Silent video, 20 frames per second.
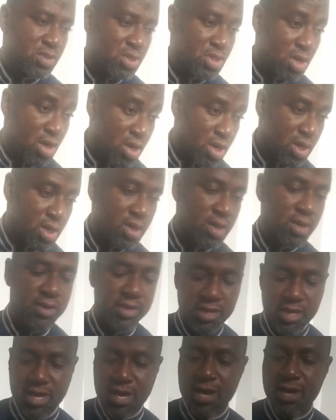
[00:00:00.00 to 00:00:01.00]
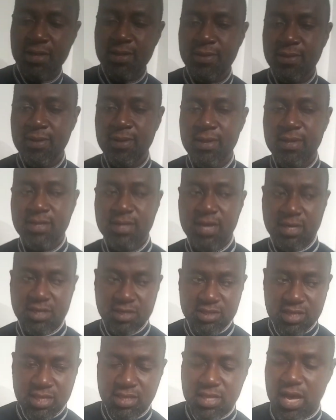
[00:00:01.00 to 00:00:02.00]
Tom. Yeah, that
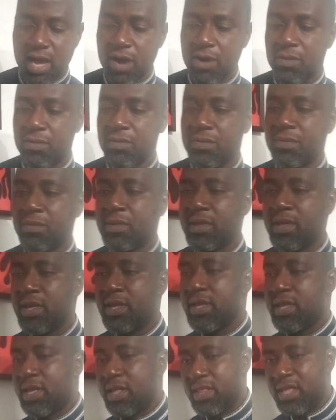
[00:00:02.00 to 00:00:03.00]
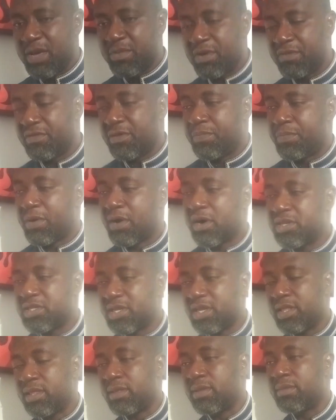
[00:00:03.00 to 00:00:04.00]
is a noun. The name of a
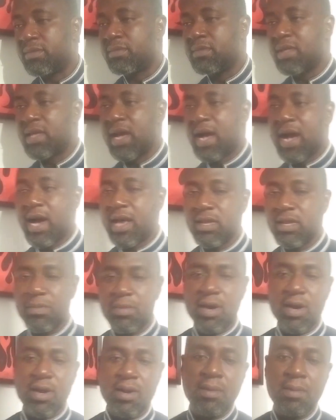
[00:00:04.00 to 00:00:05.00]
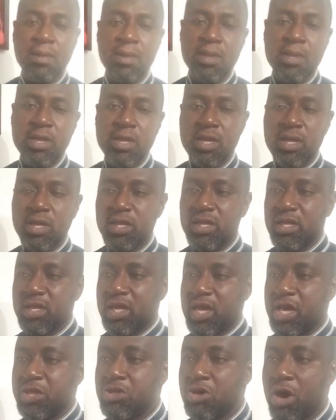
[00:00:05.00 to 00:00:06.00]
person. Animal.
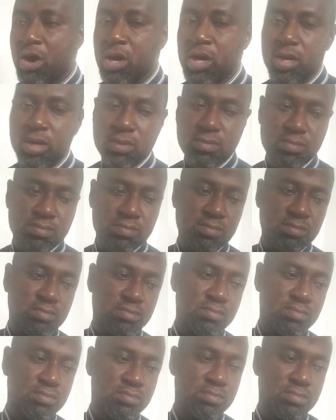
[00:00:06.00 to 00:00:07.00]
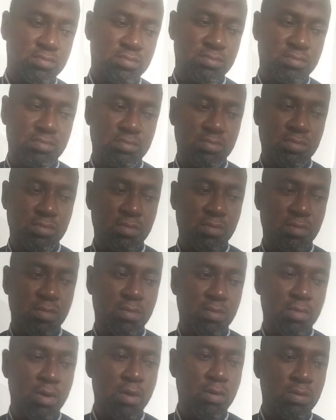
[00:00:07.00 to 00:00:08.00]
A dog.
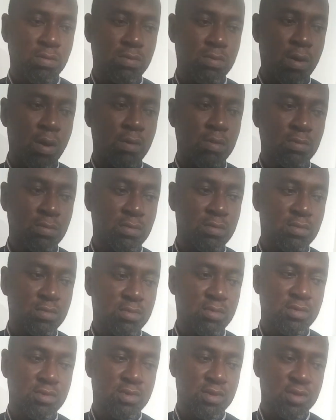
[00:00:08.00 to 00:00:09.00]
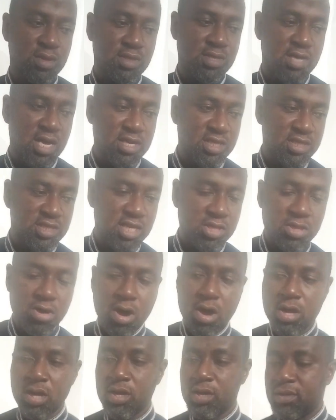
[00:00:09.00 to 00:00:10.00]
Whoa, whoa. That is a
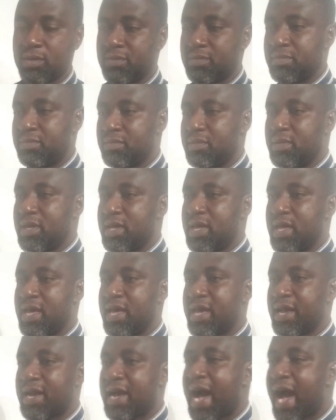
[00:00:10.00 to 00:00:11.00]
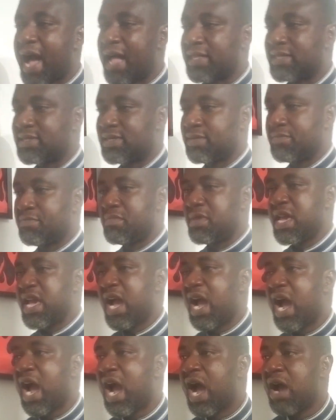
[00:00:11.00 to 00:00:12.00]
dog. A cat.
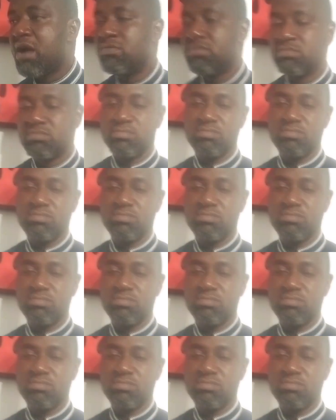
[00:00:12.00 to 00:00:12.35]
Meow.